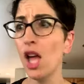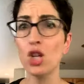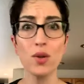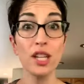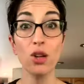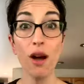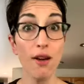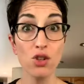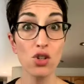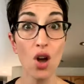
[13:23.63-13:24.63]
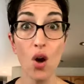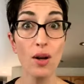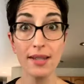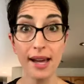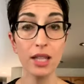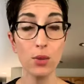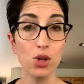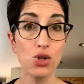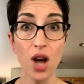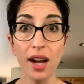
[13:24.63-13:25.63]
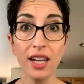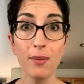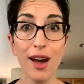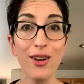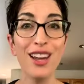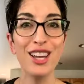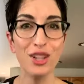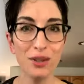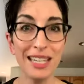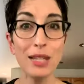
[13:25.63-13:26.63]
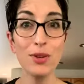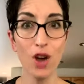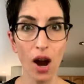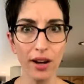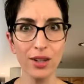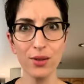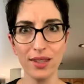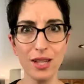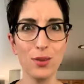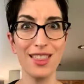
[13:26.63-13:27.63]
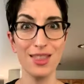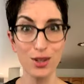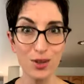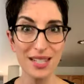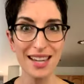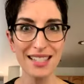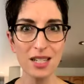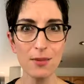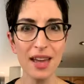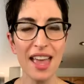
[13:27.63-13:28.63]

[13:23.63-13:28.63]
Don't think you have to know exactly what you're talking about. You lead with heart. You lead with enthusiasm.